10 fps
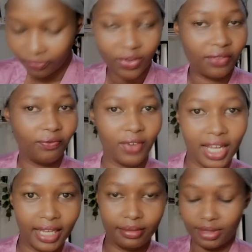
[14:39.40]
For the
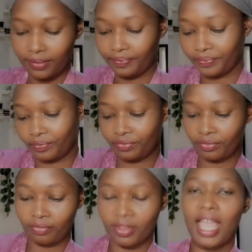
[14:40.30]
vibes.
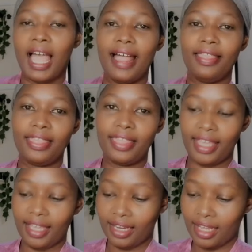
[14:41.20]
And
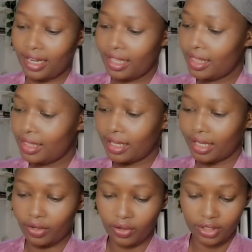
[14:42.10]
then another thing
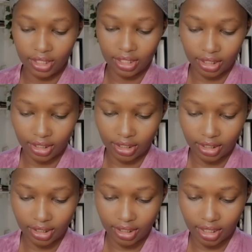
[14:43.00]
I got
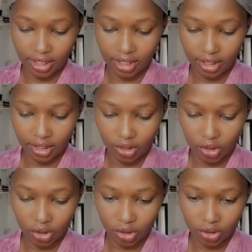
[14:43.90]
is
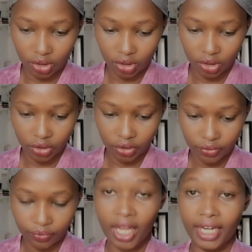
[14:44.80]
a
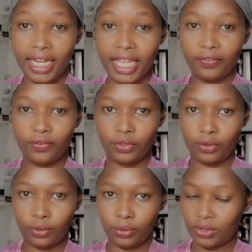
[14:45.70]

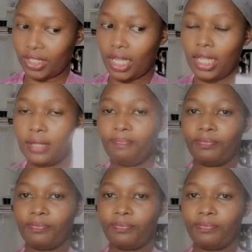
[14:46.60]
diffuser.